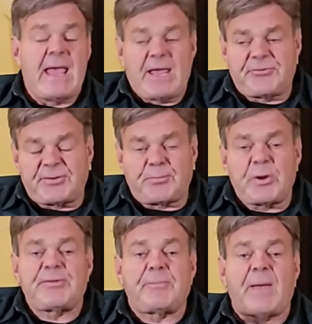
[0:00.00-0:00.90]
It just
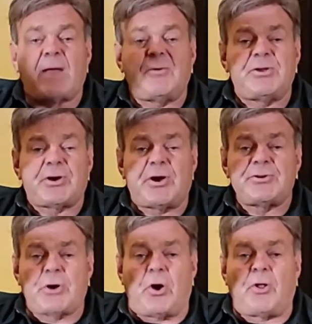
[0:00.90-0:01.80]
brings the battery
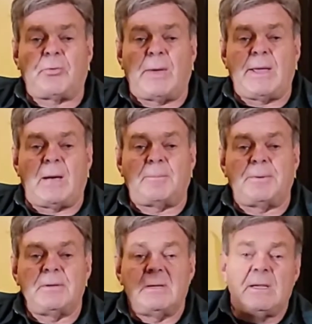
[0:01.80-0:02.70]
charge all the way up
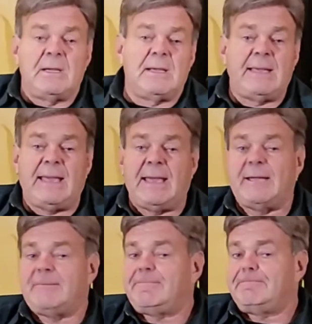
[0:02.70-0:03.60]

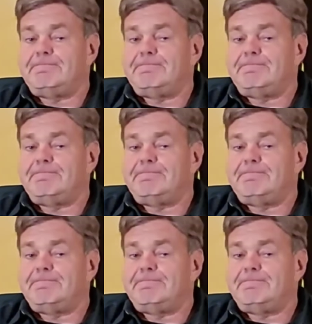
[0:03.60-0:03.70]
and